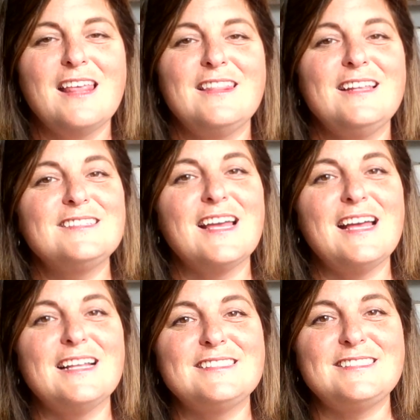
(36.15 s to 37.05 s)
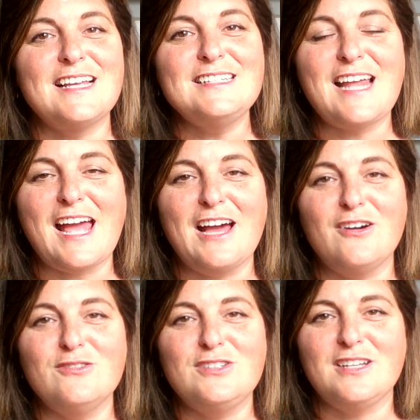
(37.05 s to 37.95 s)
These get sent
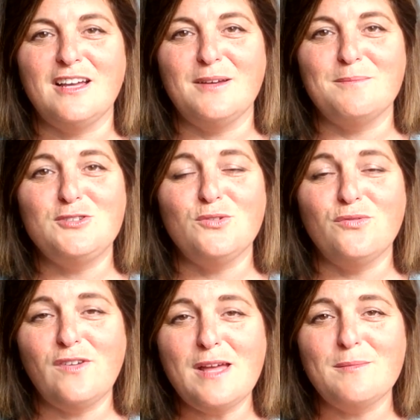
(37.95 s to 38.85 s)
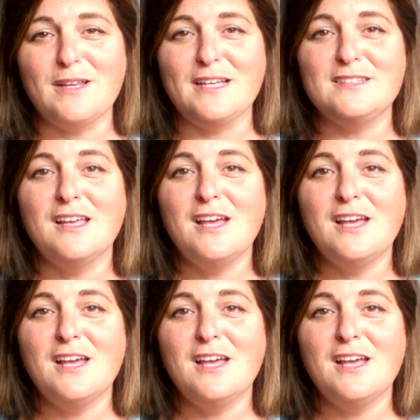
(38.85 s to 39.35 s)
out to families